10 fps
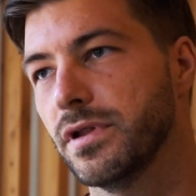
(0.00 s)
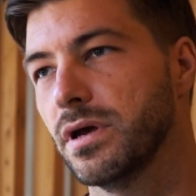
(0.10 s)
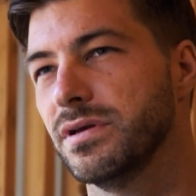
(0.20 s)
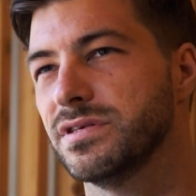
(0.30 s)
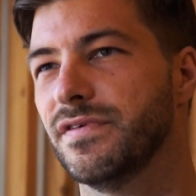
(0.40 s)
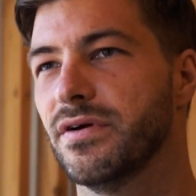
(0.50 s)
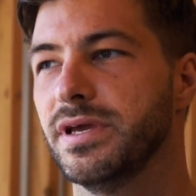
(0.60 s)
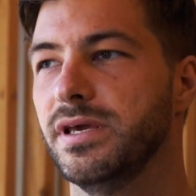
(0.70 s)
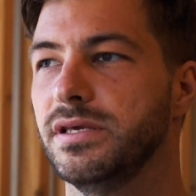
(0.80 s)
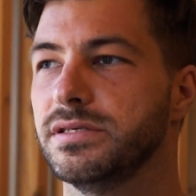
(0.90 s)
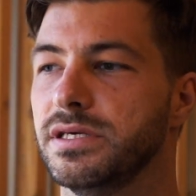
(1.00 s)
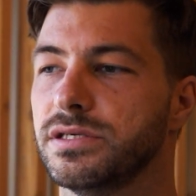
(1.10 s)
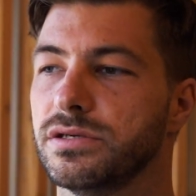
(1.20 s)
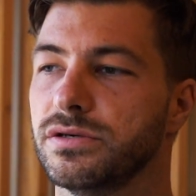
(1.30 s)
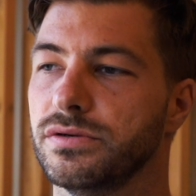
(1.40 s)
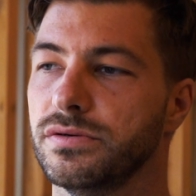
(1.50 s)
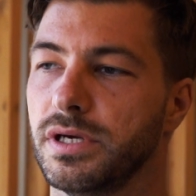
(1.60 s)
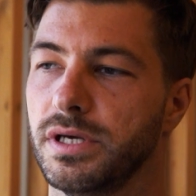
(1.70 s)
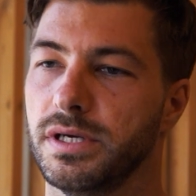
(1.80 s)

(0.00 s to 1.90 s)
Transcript: It's very easy to